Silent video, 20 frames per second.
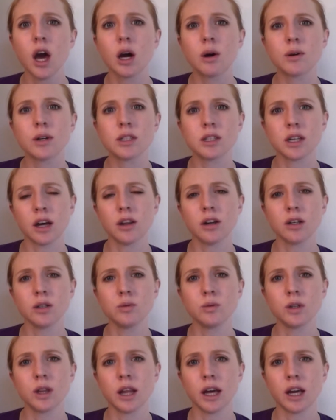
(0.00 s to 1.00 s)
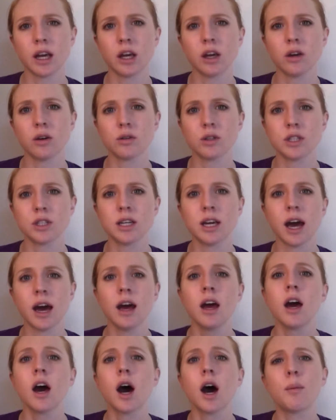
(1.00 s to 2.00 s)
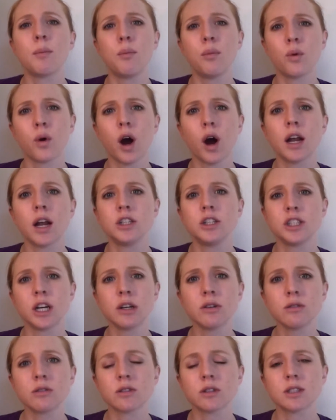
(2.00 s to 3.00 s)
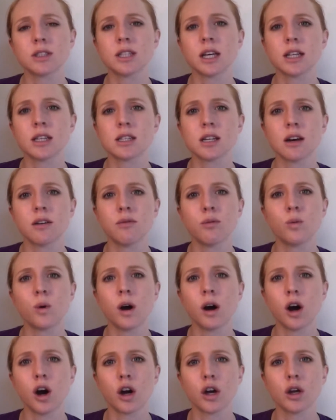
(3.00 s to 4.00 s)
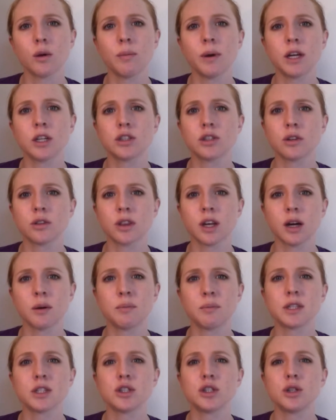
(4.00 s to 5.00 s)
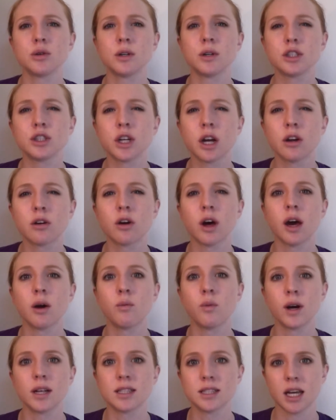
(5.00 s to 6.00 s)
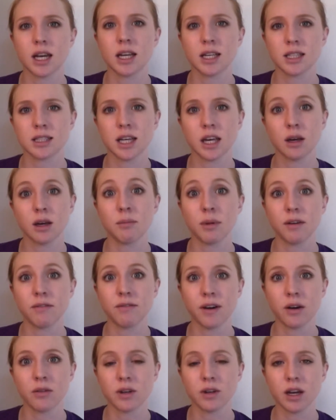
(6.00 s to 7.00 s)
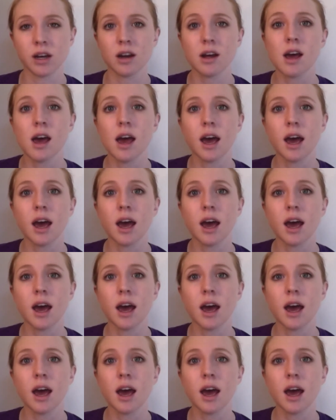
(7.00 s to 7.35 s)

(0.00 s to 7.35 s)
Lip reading: whereas others would like you to get a broad general sense of what occupational therapists do in general and what settings they can be found in.